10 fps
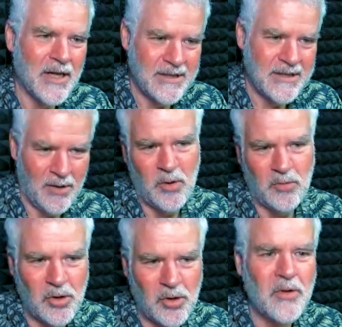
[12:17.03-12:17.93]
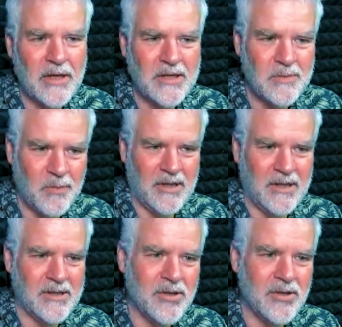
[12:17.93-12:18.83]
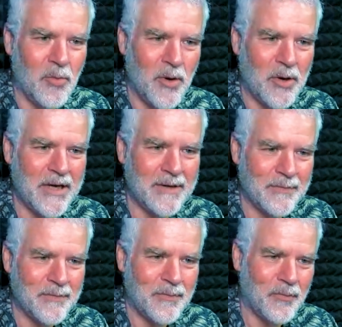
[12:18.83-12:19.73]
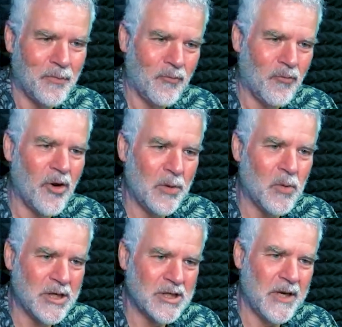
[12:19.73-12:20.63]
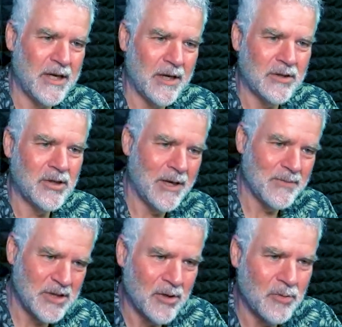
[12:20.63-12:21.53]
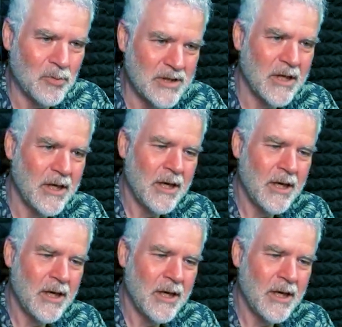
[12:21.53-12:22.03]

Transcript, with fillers: They said we'll do this, but this is not where we really want to spend our time. So right, was, value.